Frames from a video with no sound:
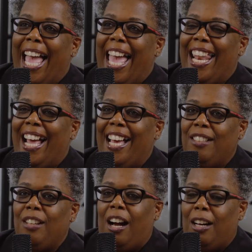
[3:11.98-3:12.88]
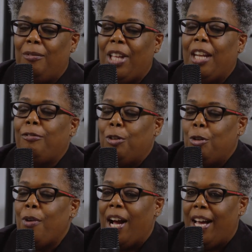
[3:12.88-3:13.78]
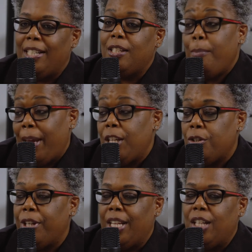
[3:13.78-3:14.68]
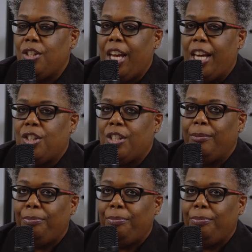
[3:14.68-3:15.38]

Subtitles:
And I got a full ride to major in education.